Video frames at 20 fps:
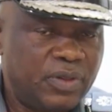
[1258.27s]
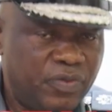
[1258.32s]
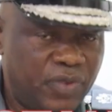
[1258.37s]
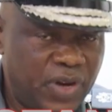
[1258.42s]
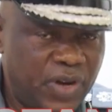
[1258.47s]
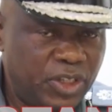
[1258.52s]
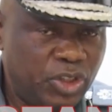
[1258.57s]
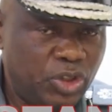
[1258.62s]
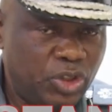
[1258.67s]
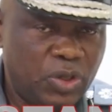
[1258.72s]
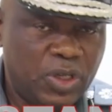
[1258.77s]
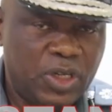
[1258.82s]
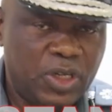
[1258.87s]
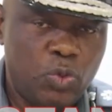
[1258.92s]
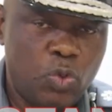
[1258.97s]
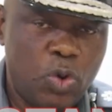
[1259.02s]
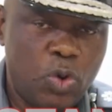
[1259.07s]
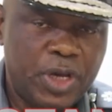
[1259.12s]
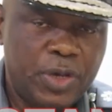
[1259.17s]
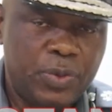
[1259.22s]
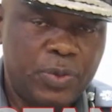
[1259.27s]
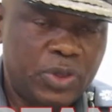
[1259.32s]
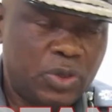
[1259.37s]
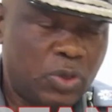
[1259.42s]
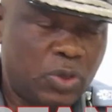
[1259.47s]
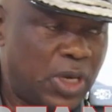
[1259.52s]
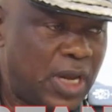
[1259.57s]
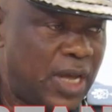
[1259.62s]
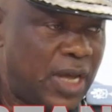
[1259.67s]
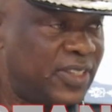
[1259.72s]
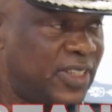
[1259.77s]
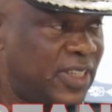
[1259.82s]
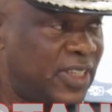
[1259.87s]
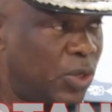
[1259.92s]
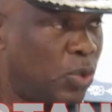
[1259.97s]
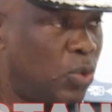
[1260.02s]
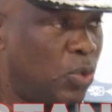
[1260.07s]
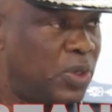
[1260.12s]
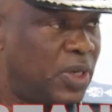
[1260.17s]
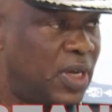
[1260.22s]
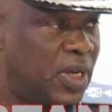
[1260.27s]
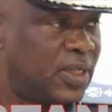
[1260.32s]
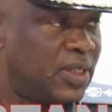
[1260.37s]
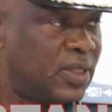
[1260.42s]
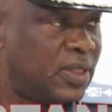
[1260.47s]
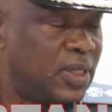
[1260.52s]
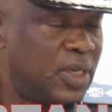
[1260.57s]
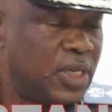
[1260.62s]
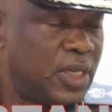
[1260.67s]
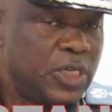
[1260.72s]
very shortly working with all our stakeholders,